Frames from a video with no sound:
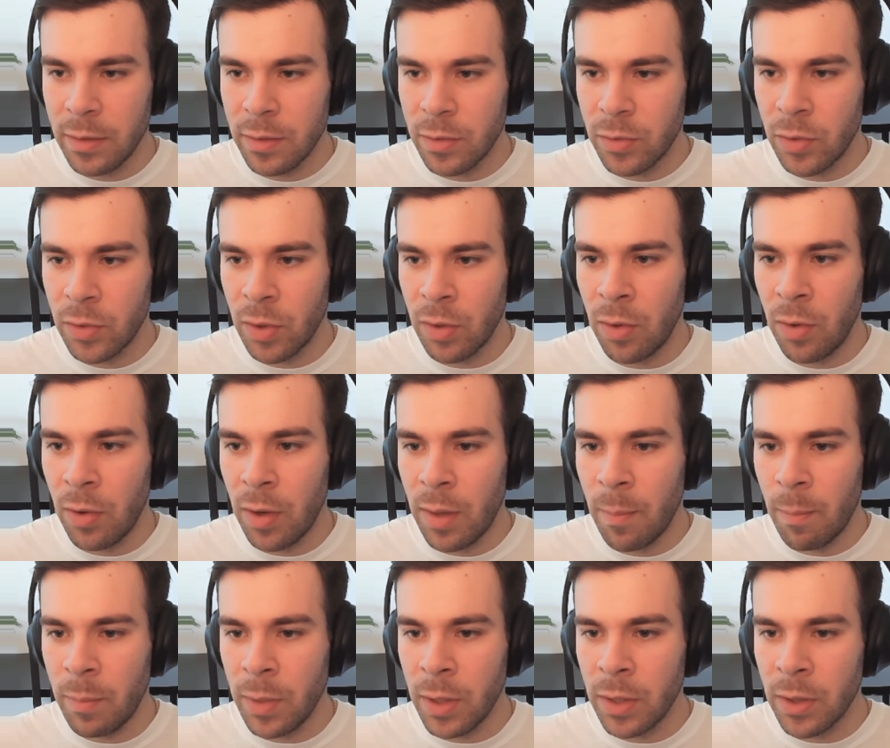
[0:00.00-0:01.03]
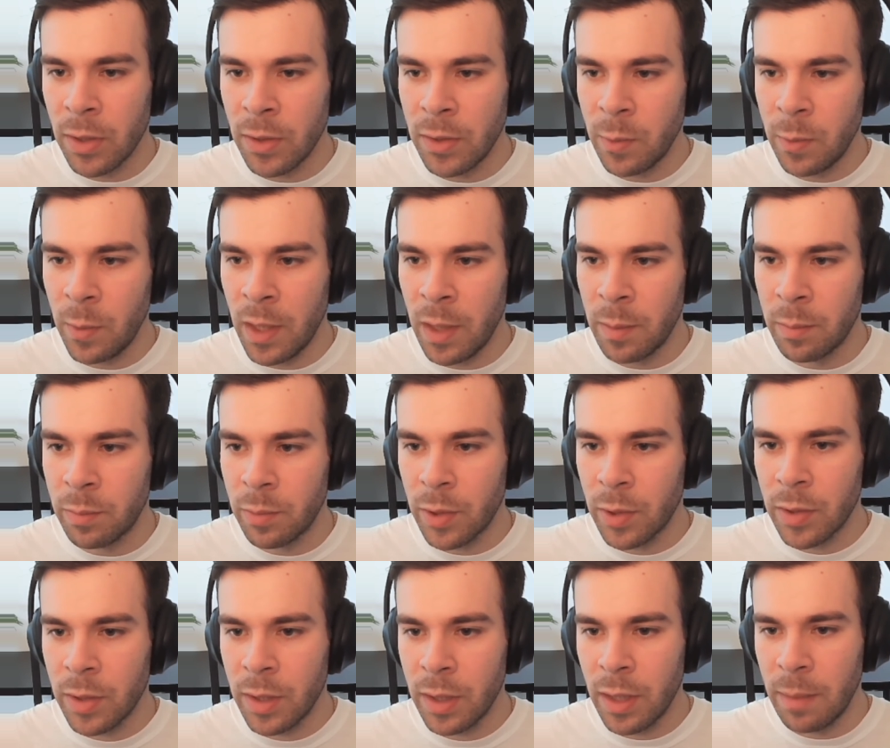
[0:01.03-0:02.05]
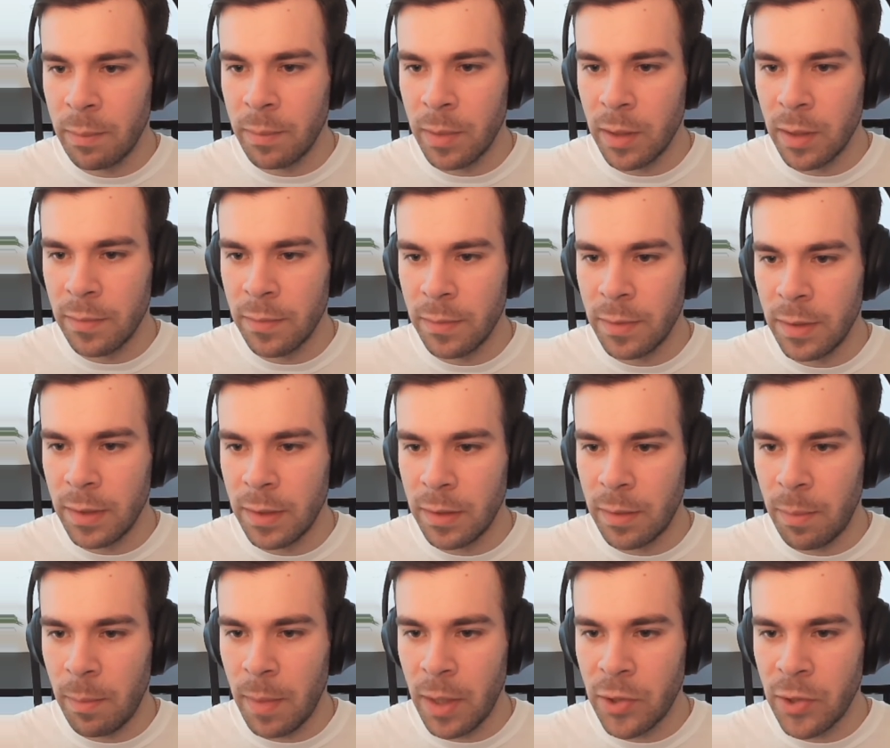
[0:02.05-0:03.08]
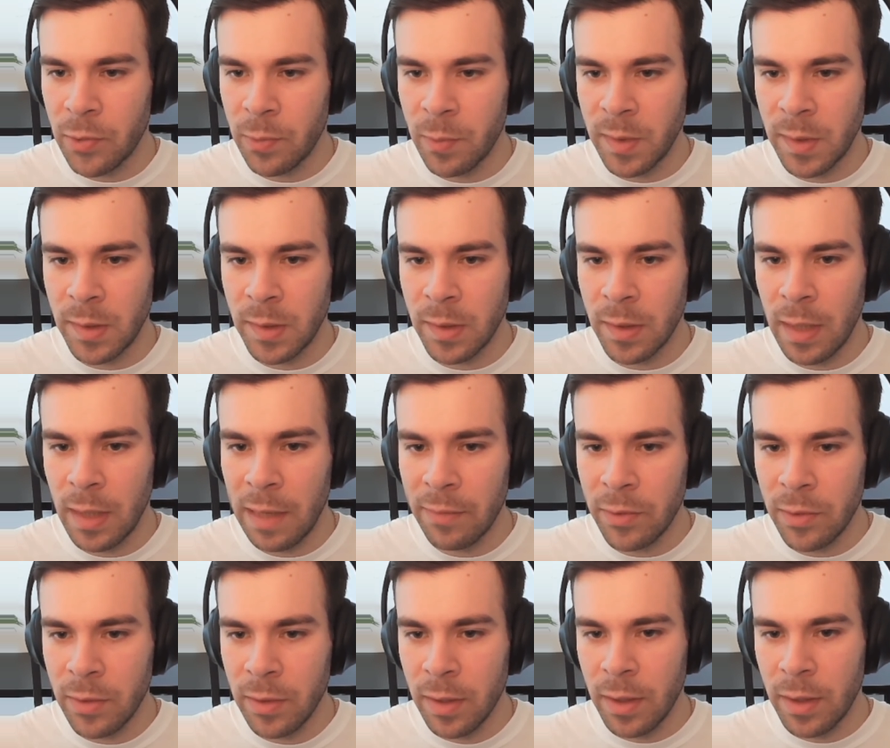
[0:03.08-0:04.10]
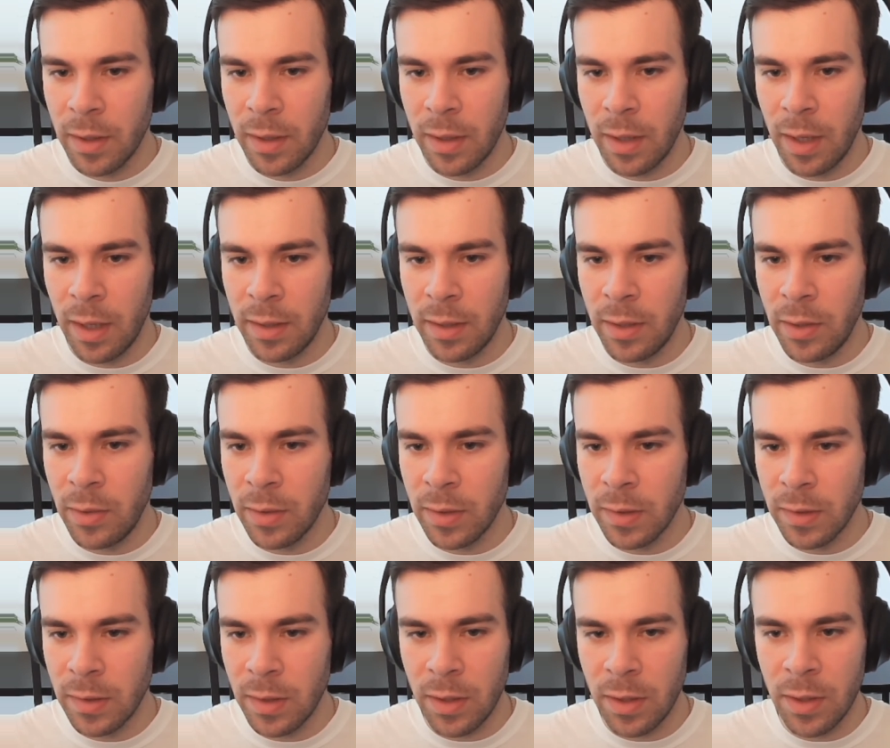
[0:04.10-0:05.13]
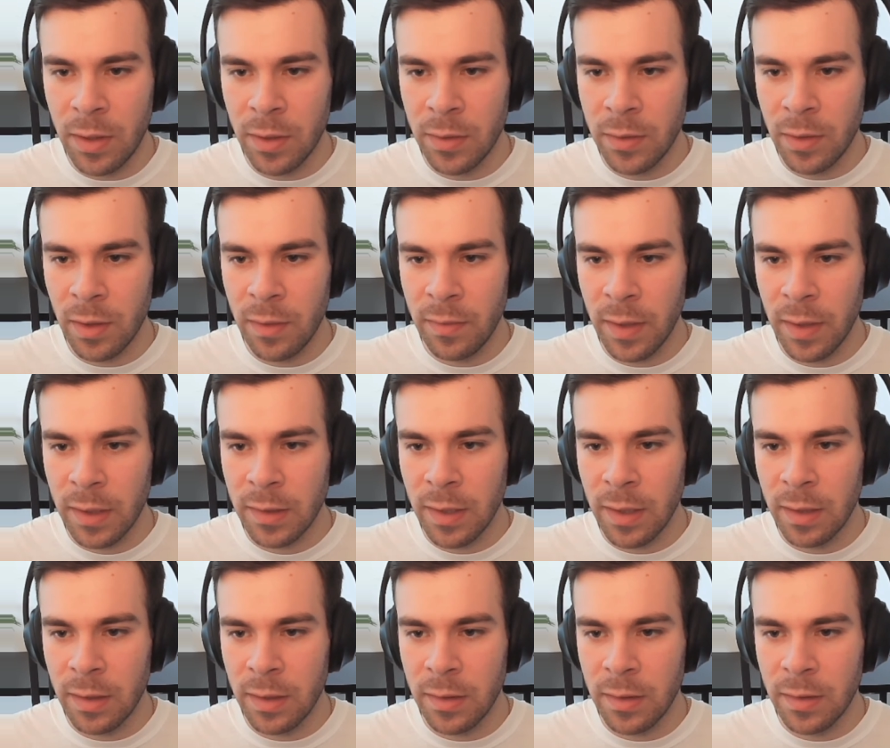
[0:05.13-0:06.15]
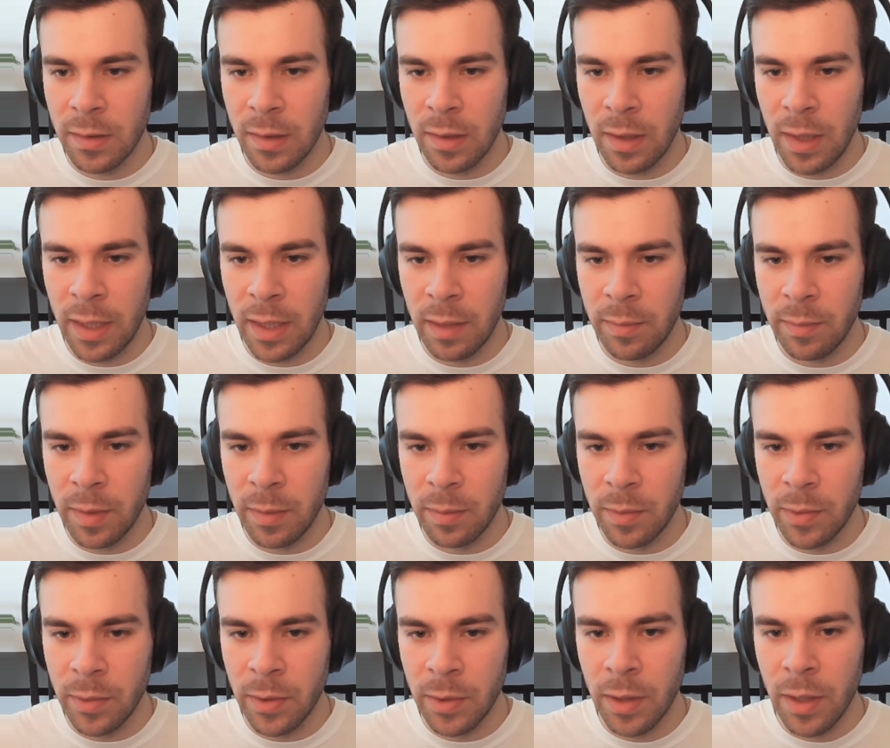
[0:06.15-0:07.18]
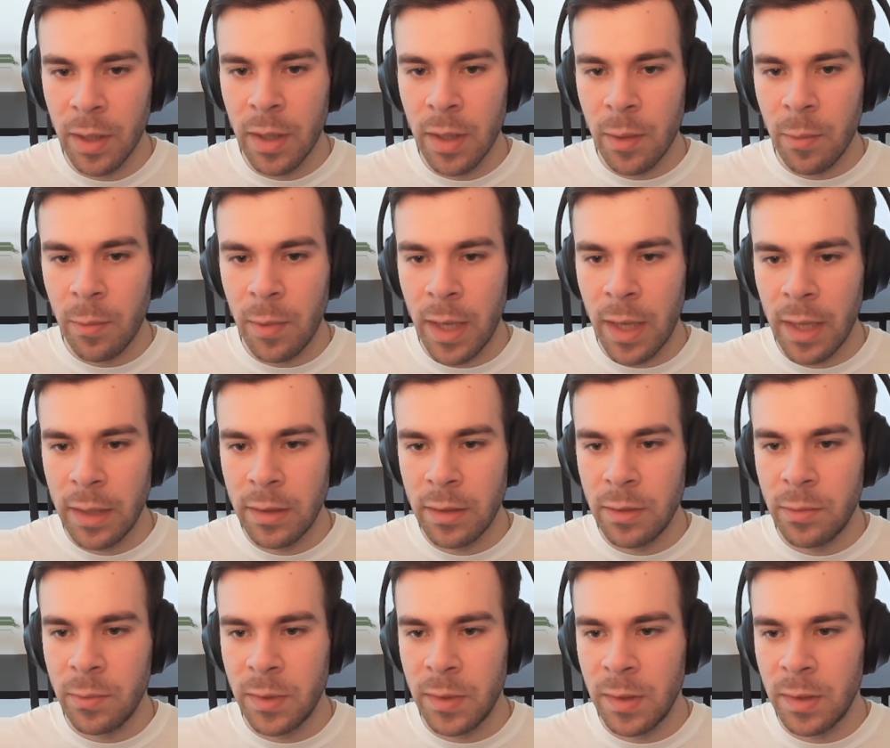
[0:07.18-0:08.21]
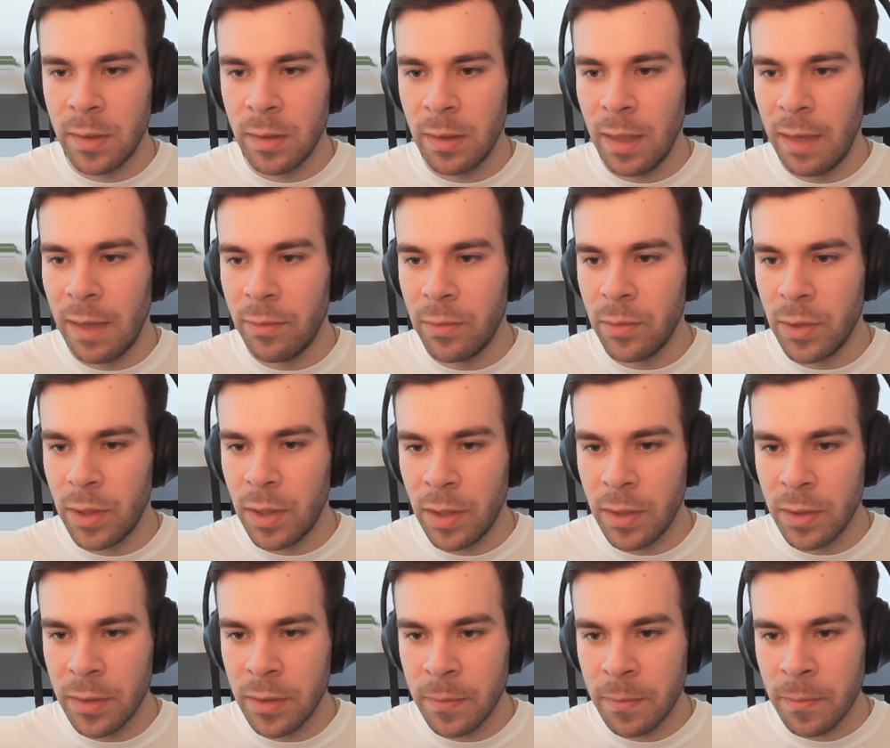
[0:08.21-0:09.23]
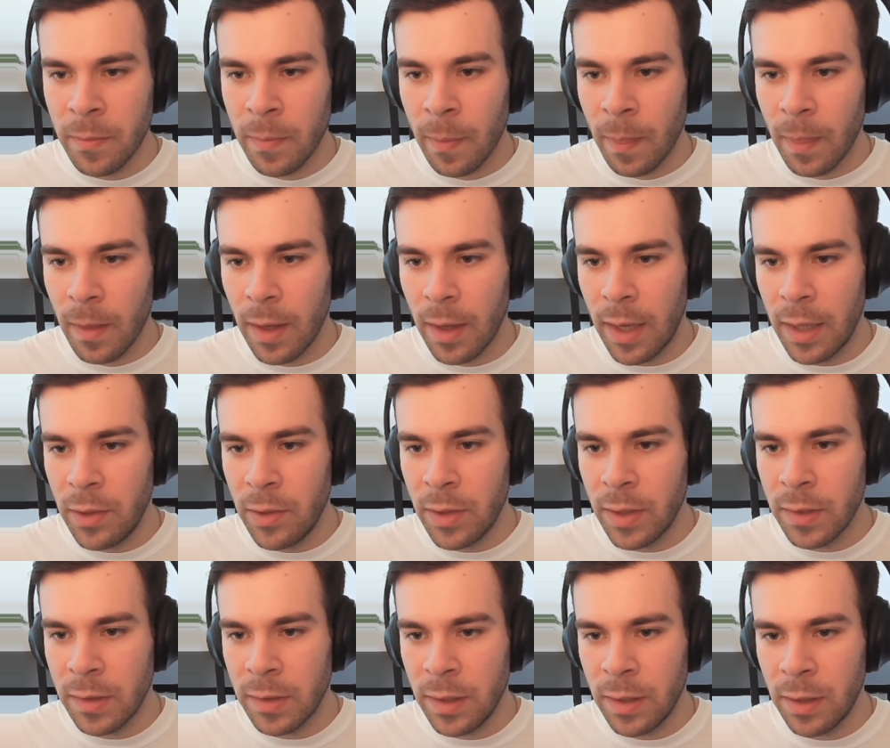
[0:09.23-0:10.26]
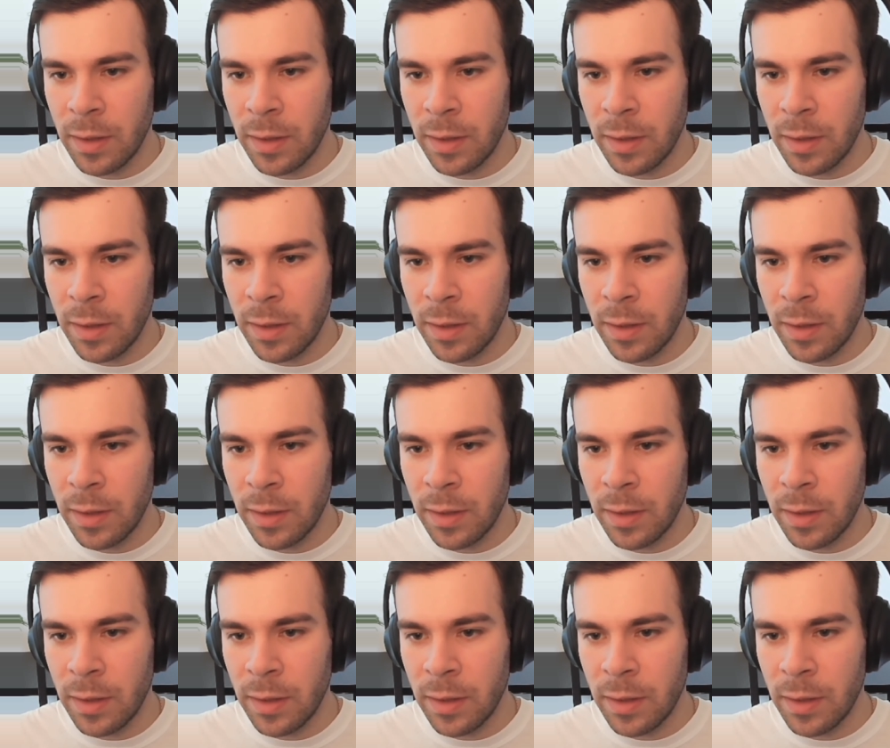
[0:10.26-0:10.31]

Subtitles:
So because we have broken above this major resistance level that you can see here, so if I extend this line a bit more, we had this resistance level here. And you can see that the